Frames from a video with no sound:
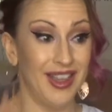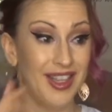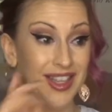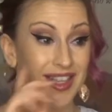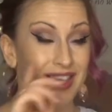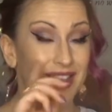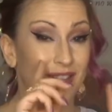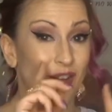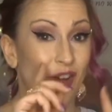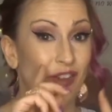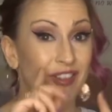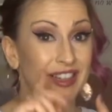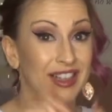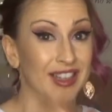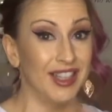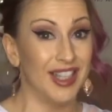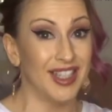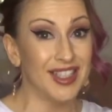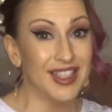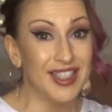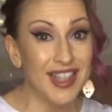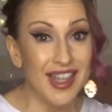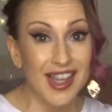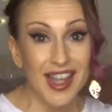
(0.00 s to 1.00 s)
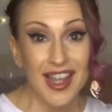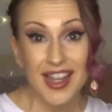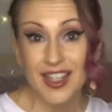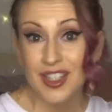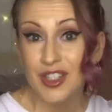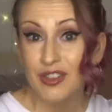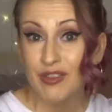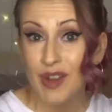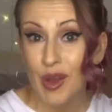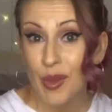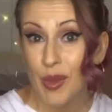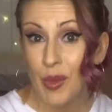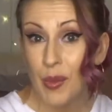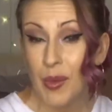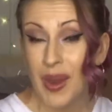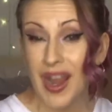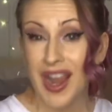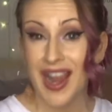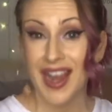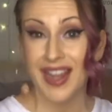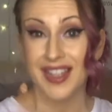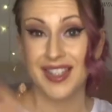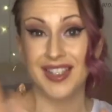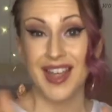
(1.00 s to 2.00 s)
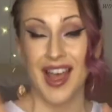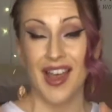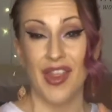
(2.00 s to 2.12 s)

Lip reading: these are elasticated around the waist